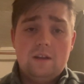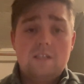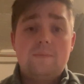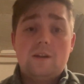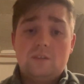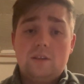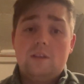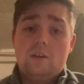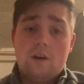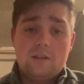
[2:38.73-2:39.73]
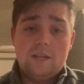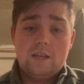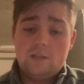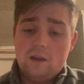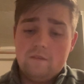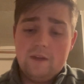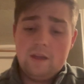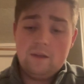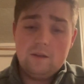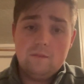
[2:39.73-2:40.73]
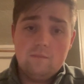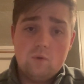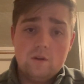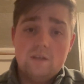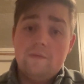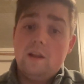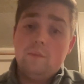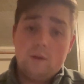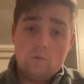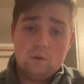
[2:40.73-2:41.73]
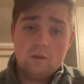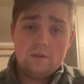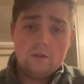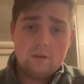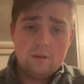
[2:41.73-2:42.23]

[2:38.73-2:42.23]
especially in the context of a more developing world.